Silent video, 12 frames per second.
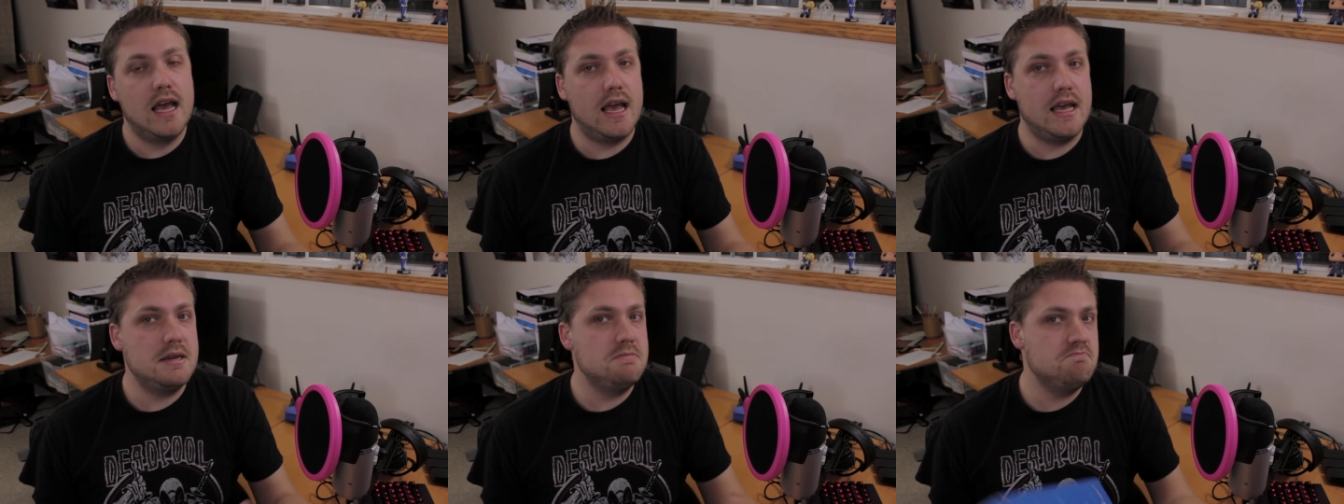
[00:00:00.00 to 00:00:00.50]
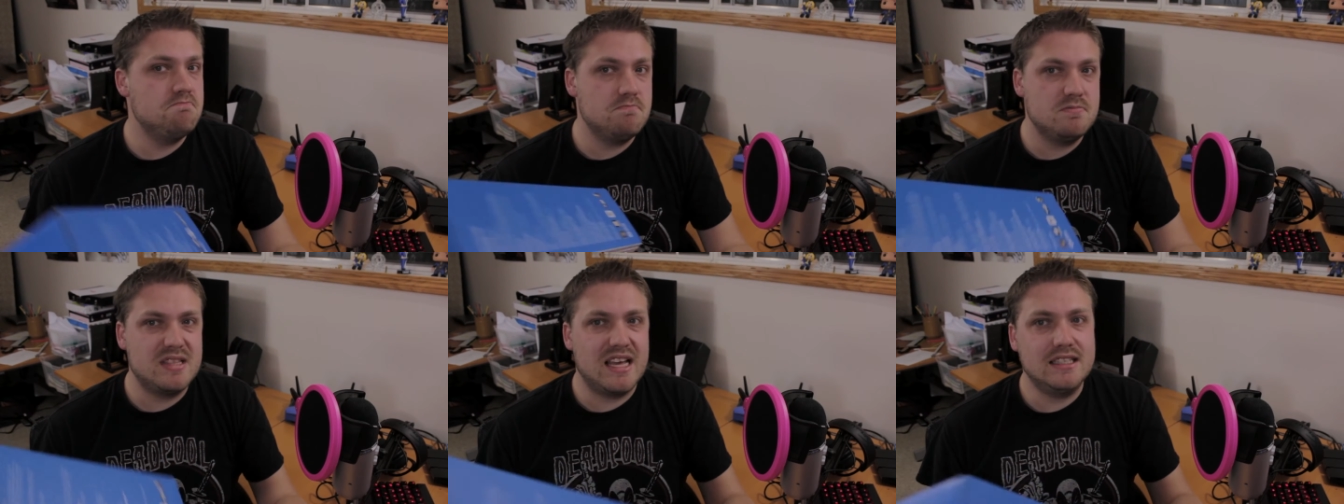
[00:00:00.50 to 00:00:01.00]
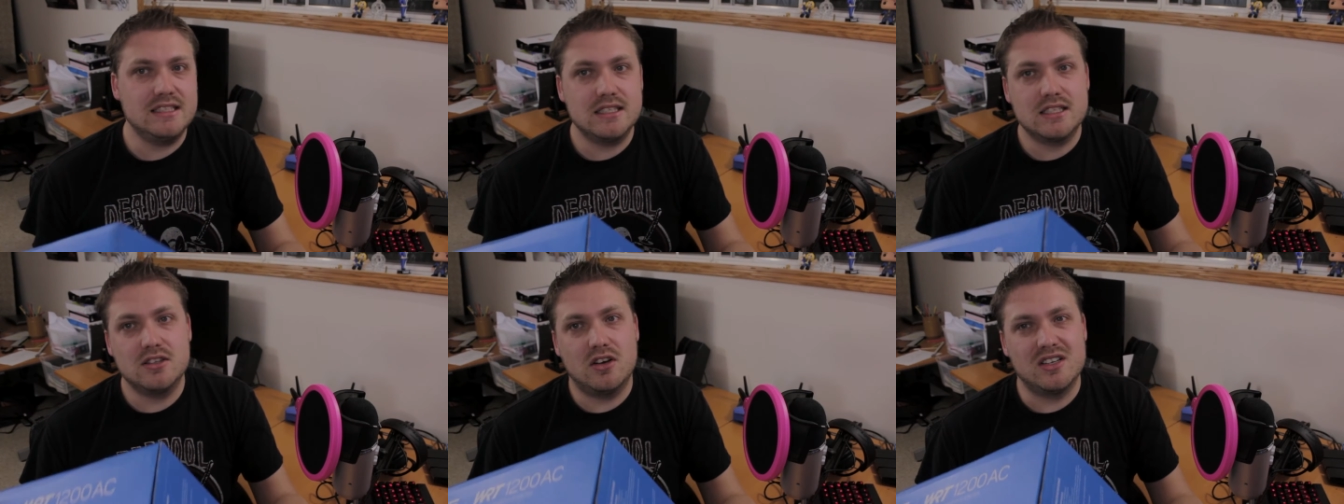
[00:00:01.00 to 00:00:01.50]
And
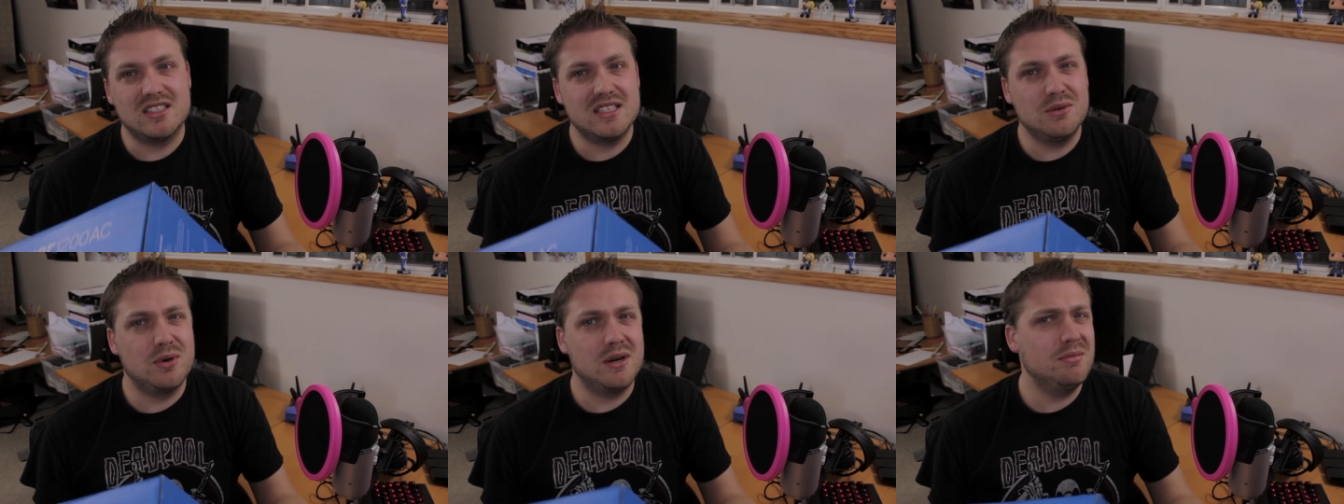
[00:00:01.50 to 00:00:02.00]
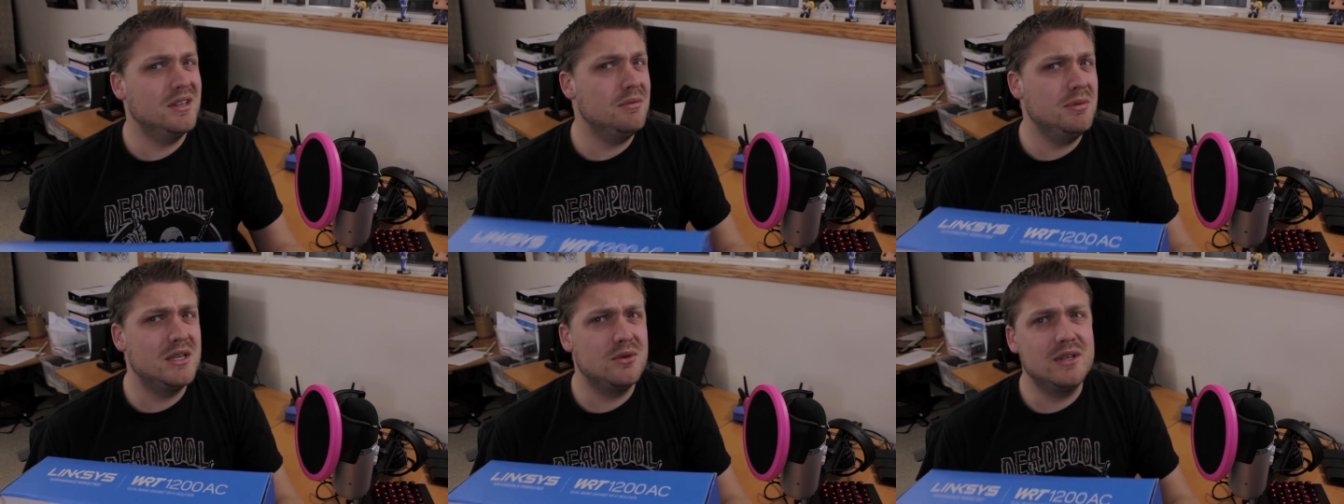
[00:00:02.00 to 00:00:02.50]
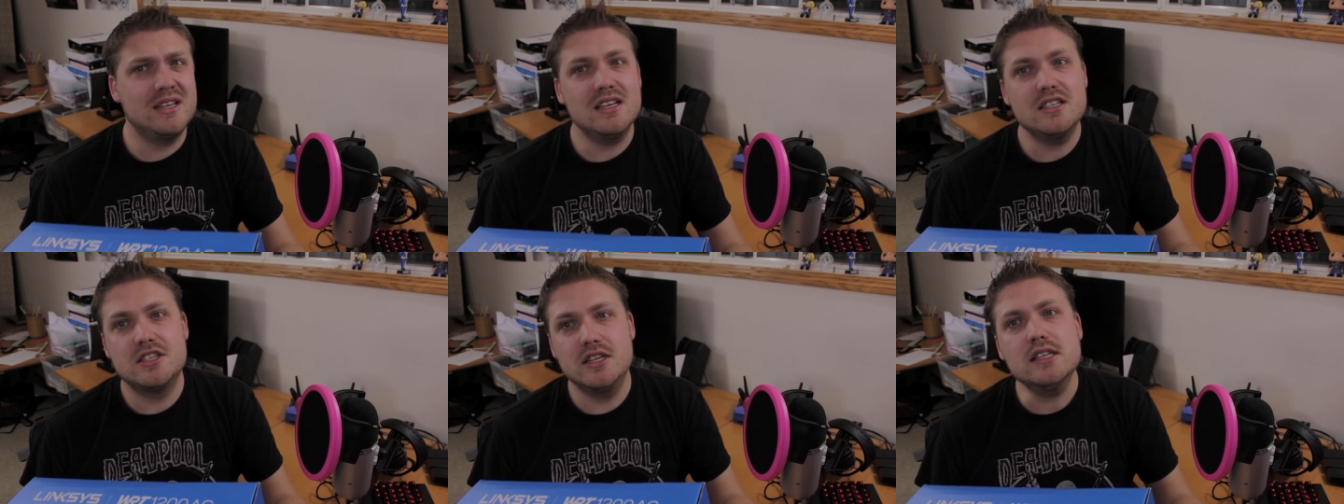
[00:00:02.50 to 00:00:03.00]
that's honestly what I'm going to be doing
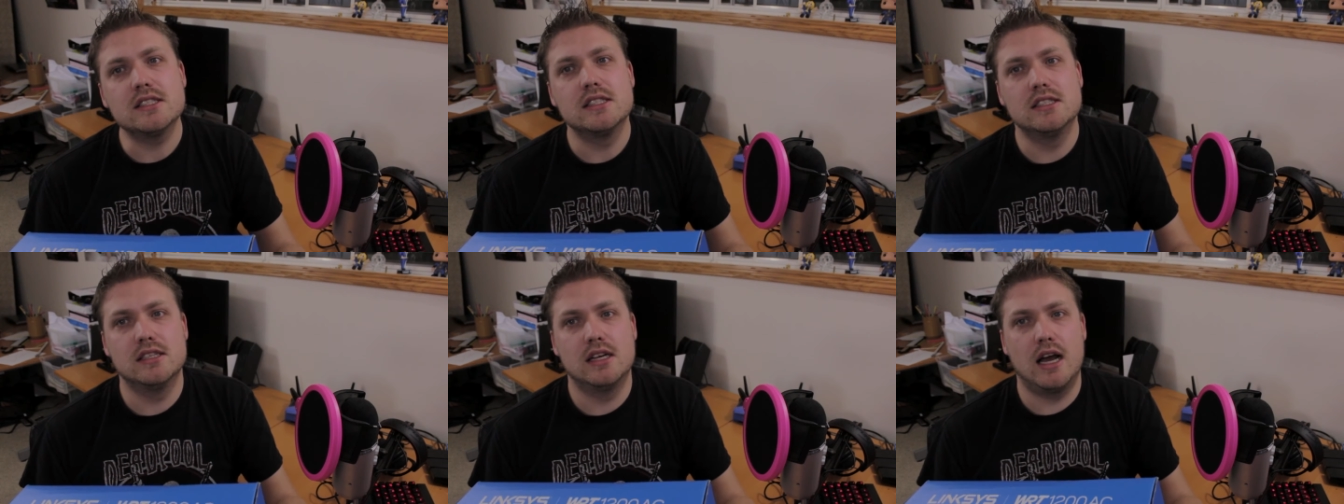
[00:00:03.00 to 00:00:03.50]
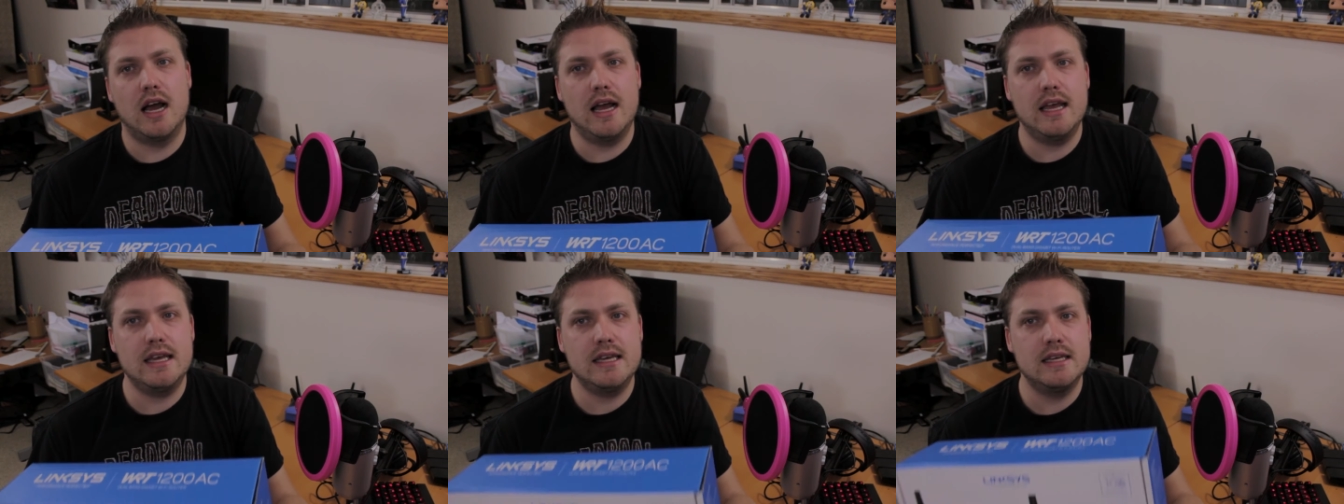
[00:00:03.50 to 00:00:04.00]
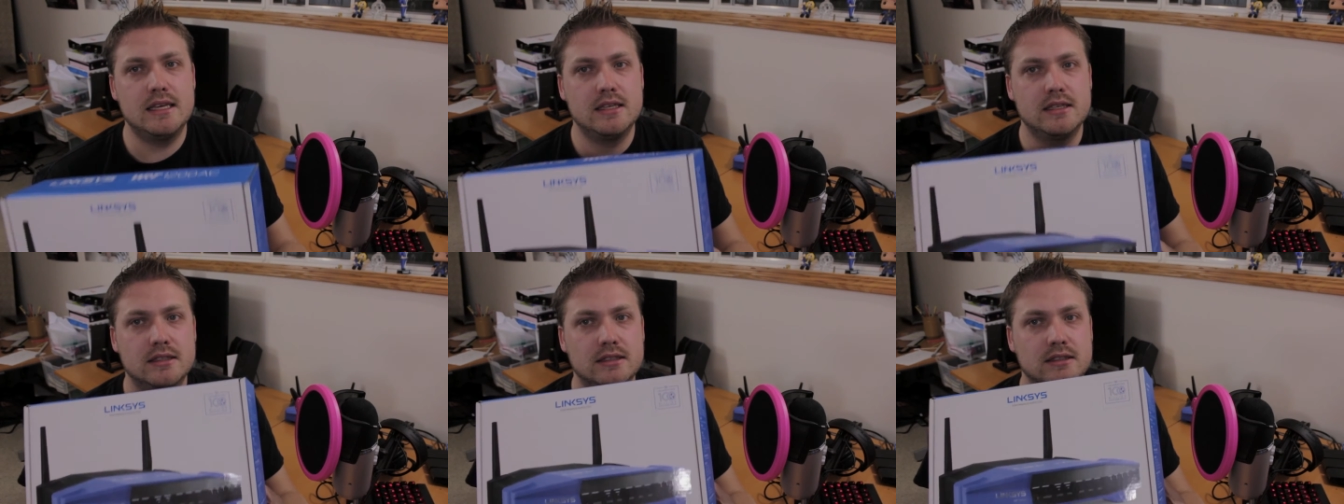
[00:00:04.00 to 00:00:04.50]
next year. I
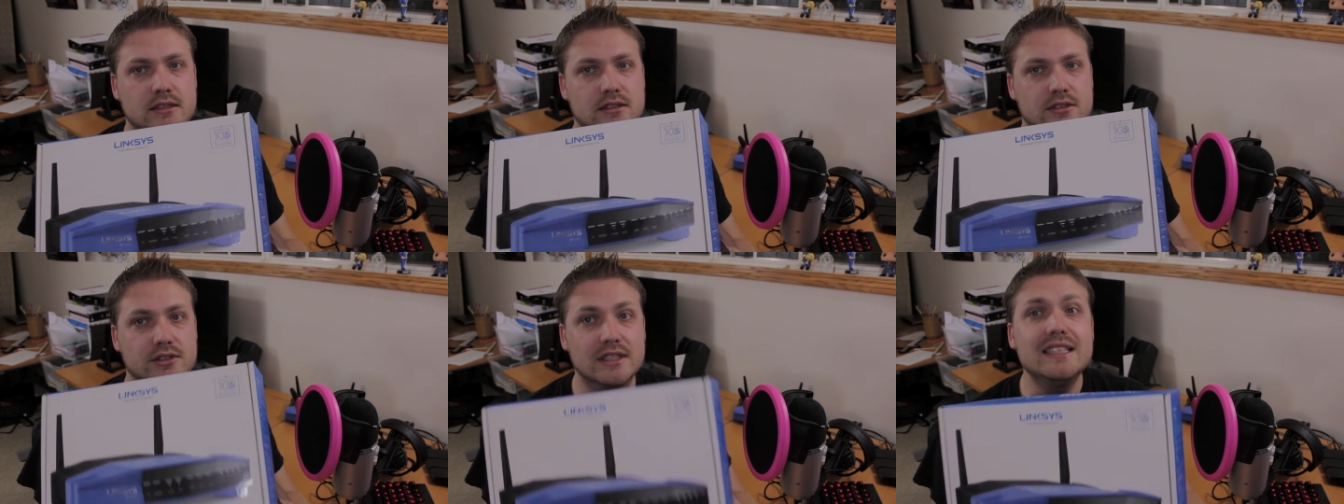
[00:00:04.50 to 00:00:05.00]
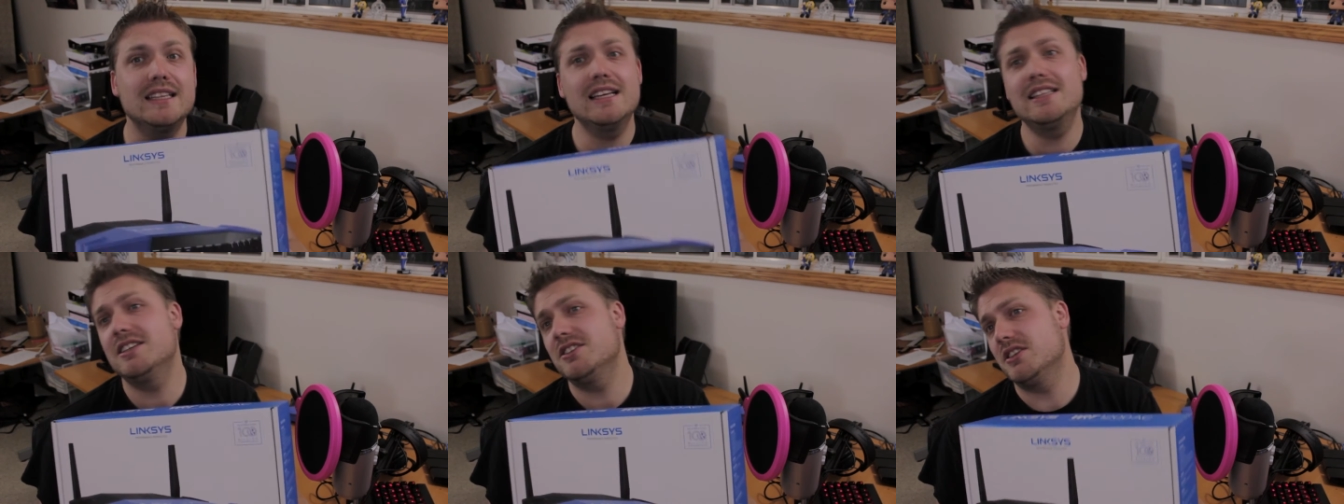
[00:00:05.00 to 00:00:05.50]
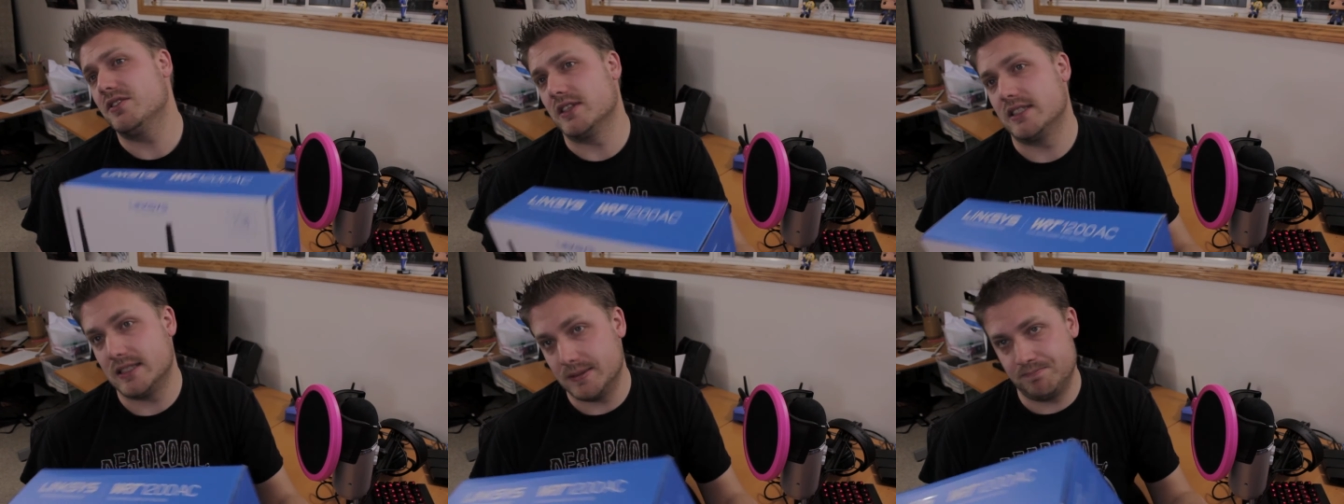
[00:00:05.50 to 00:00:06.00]
really like their
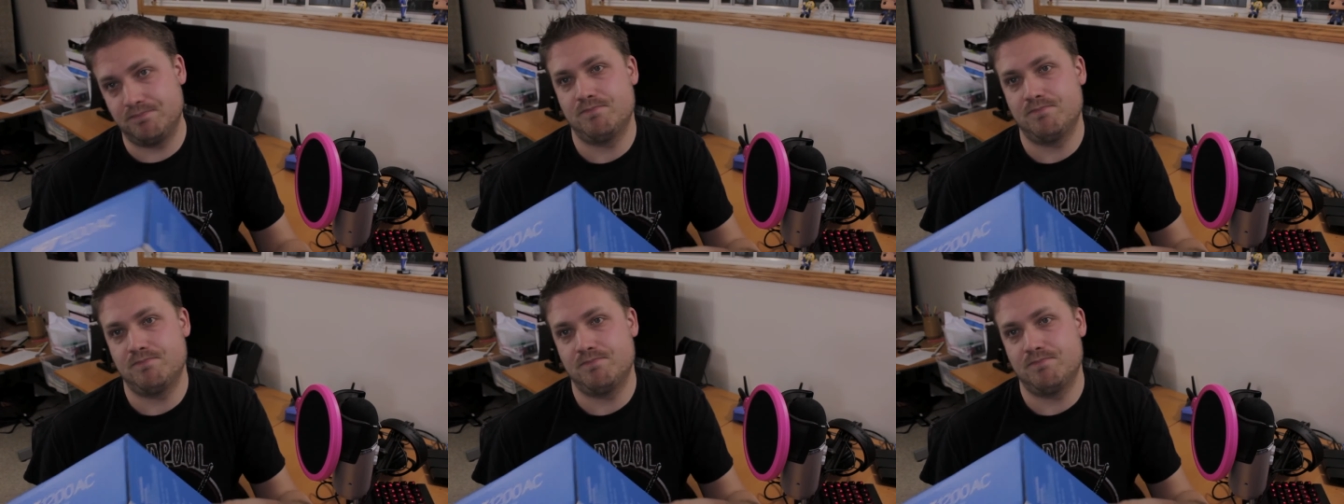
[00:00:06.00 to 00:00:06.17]
service.